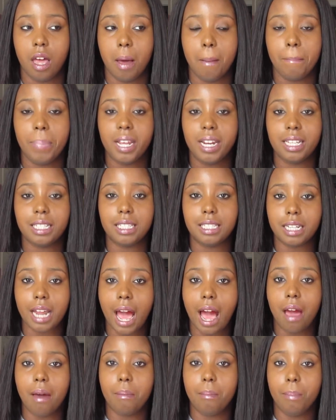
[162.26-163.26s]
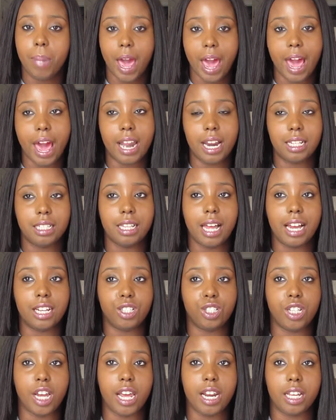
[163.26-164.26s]
but it's not bad. It's not
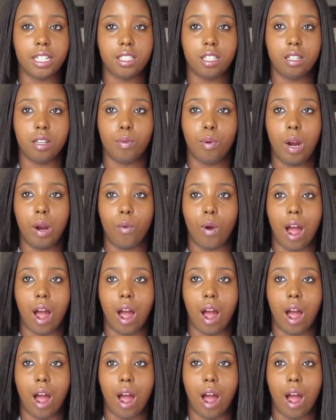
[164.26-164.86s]
shedding to the point